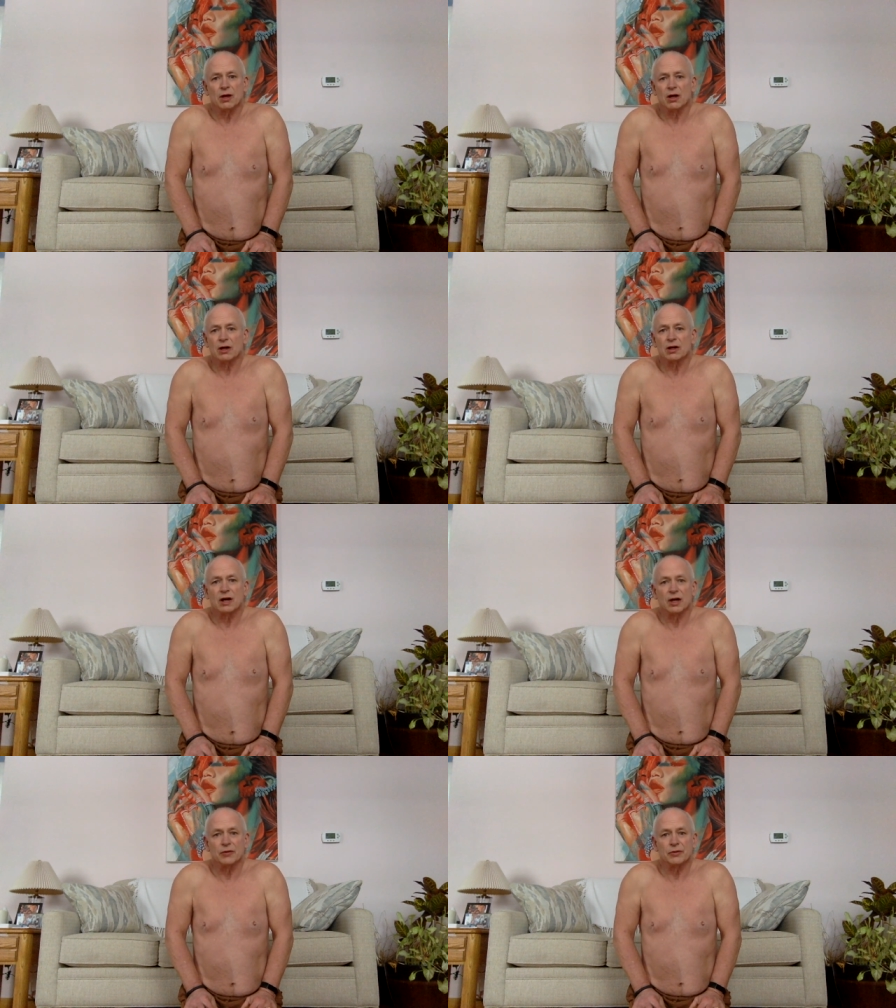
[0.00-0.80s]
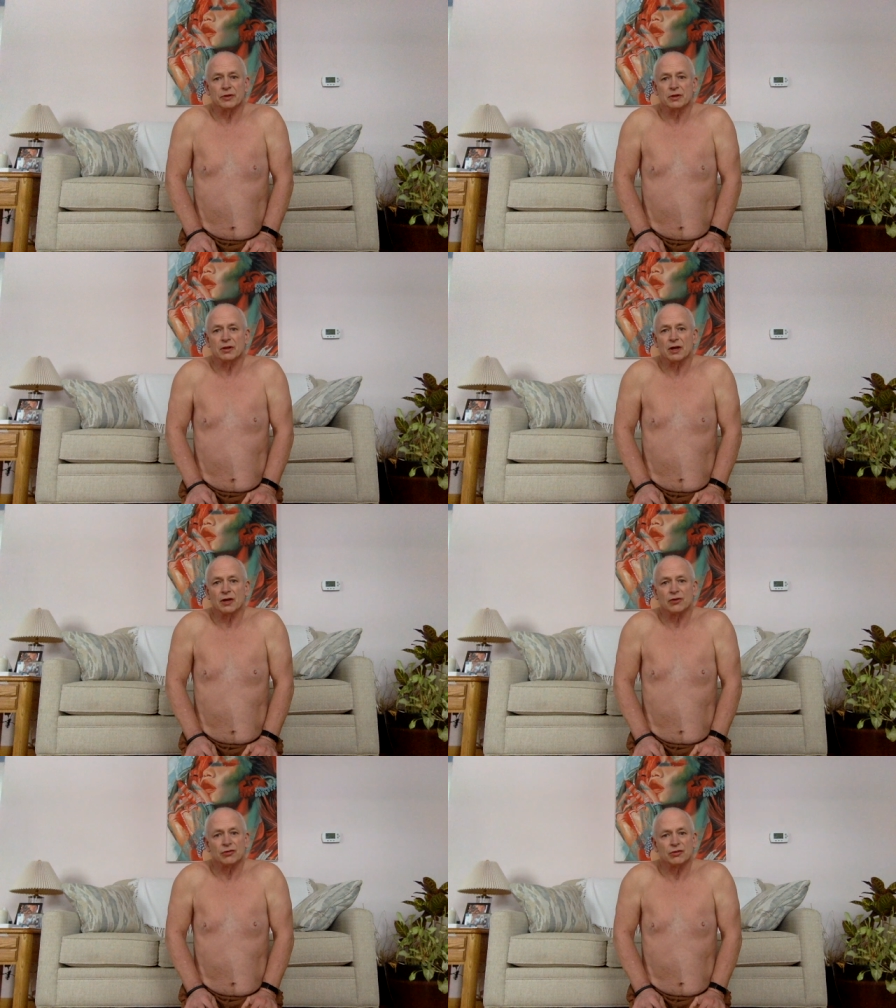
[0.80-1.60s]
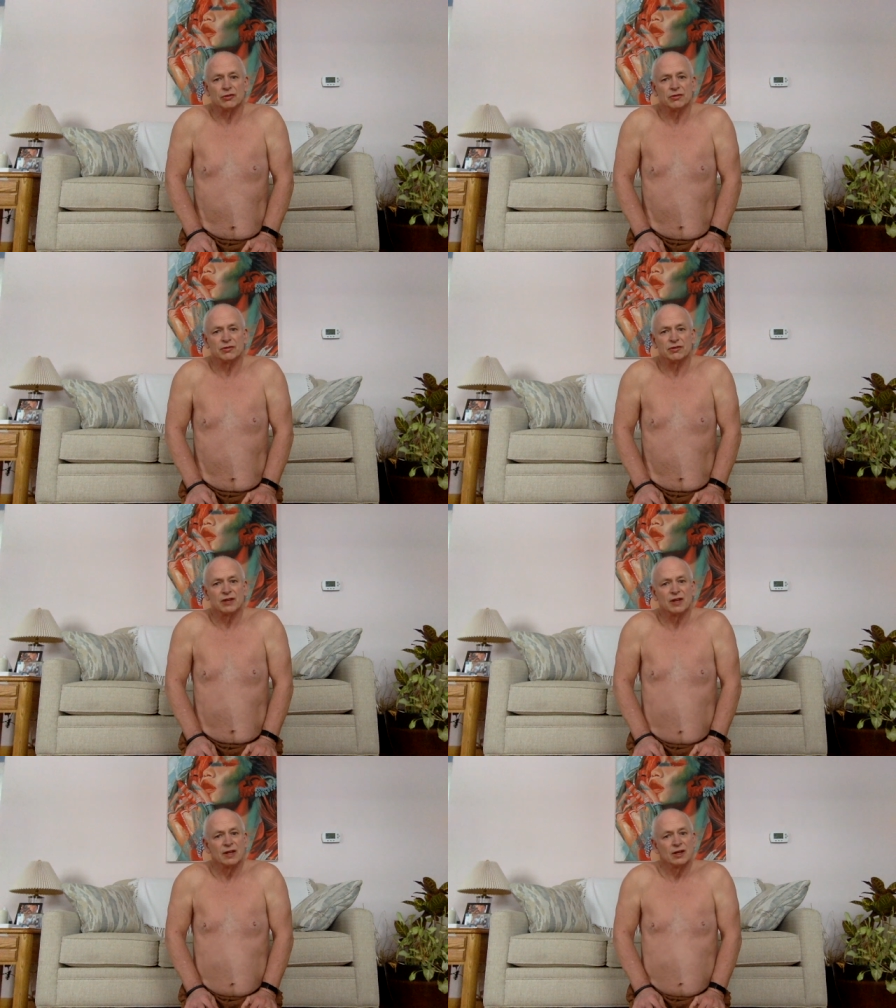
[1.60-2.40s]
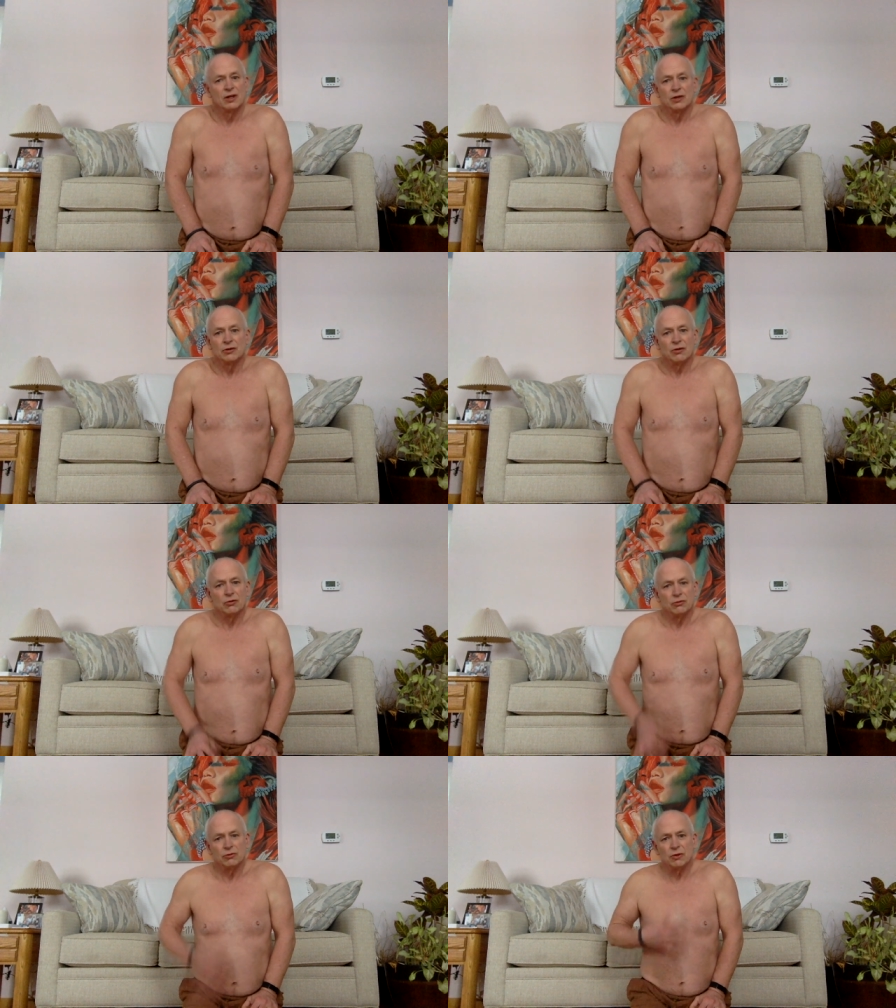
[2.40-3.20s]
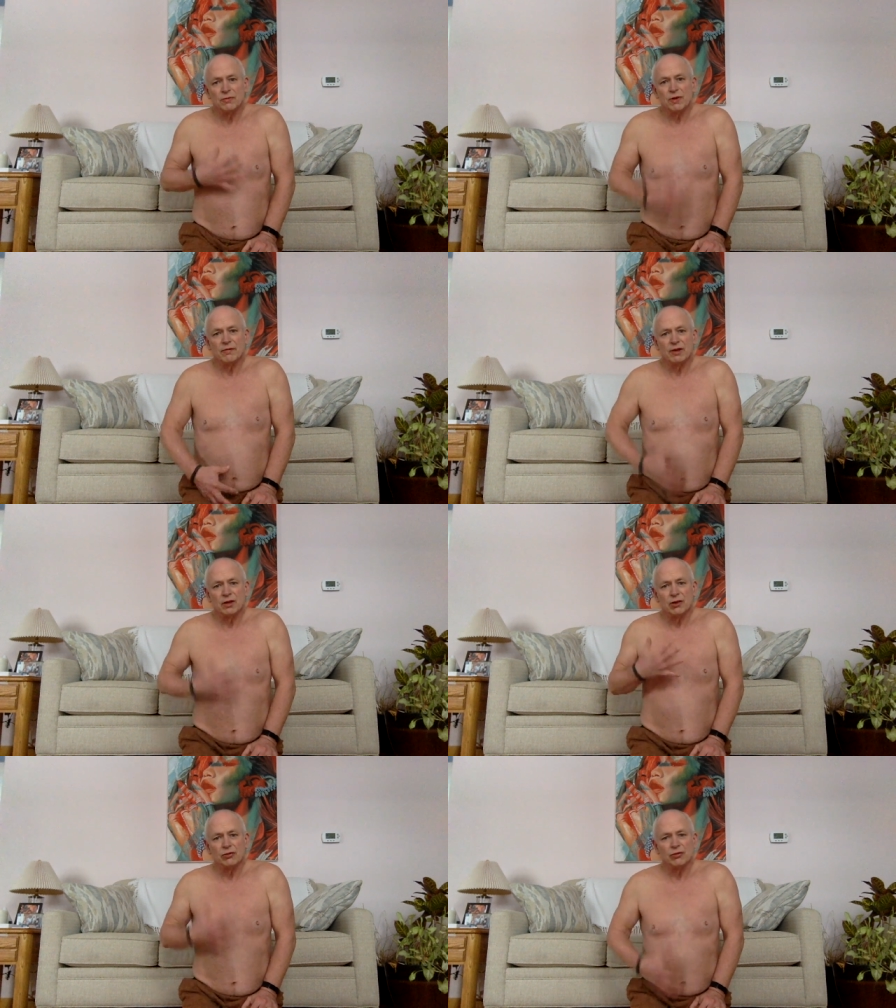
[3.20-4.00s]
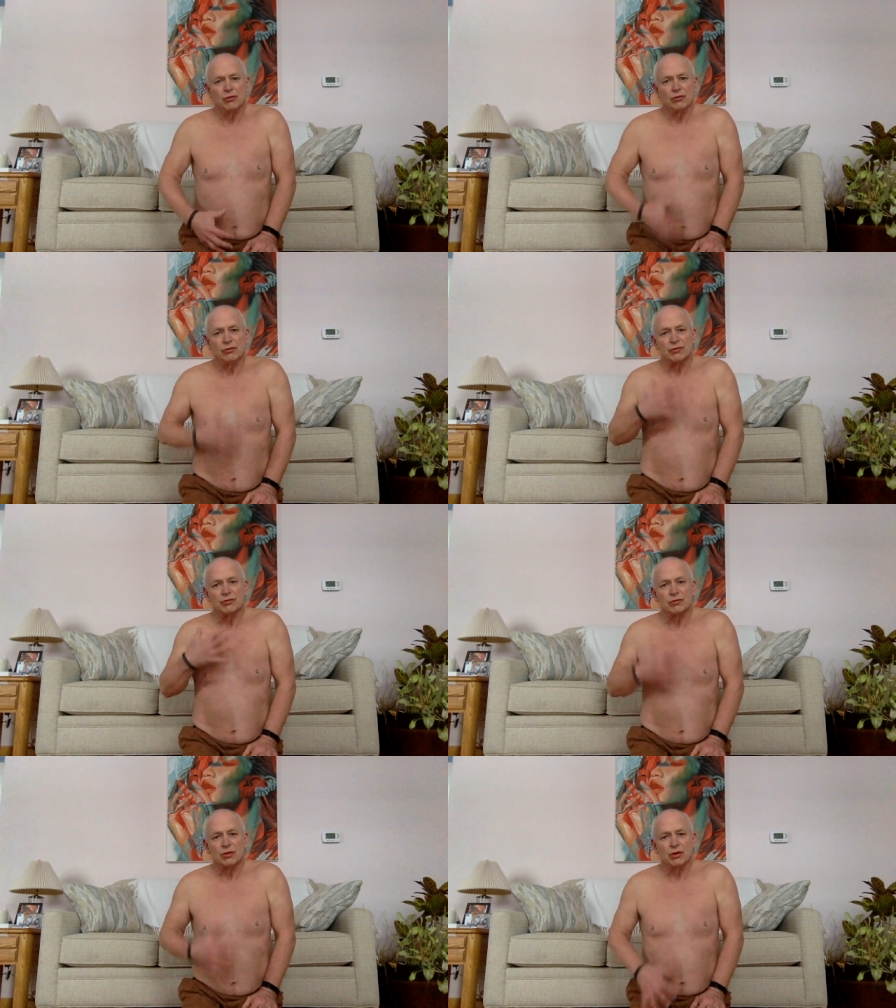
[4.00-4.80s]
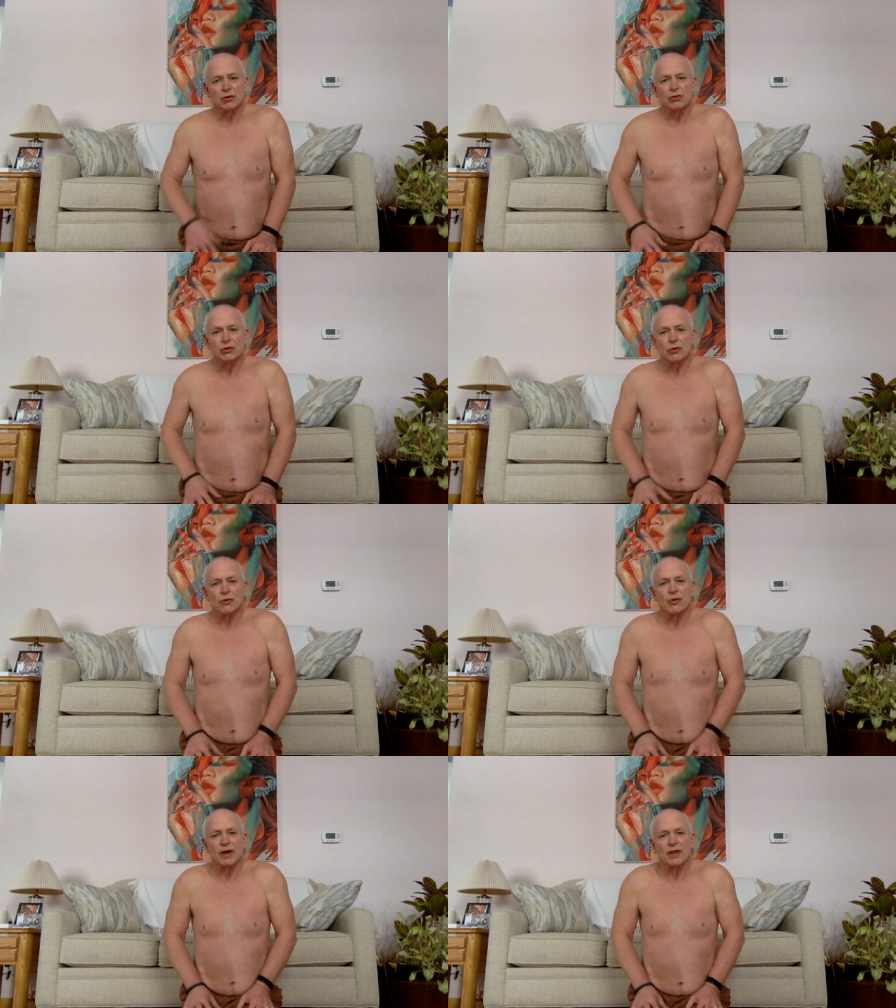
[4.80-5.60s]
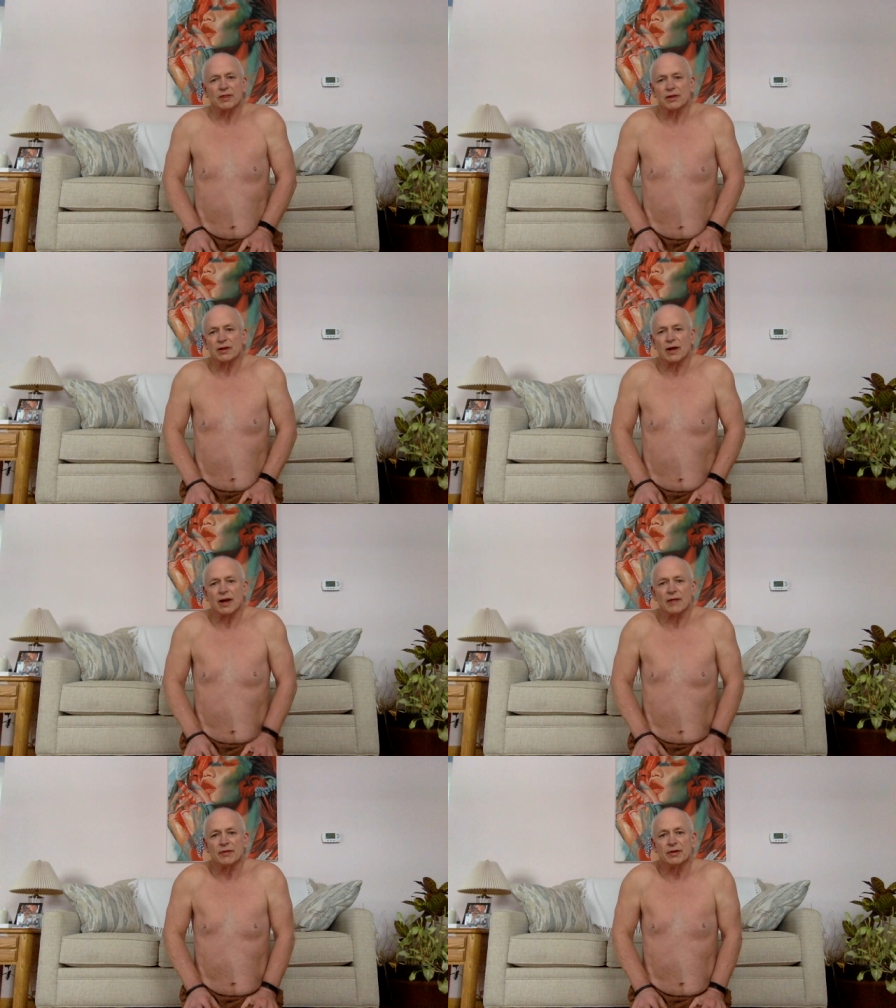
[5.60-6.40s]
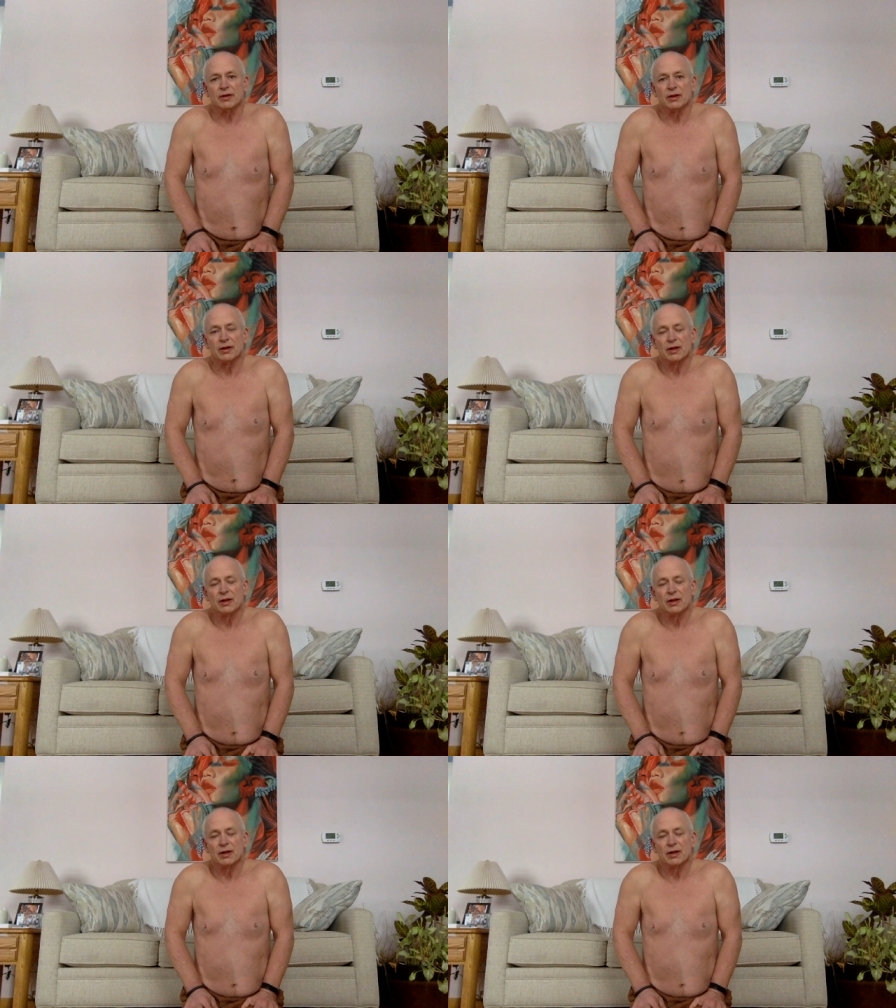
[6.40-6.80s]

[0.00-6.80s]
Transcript: Contraindications: don't do it if you have any issues in your thoracic cavity.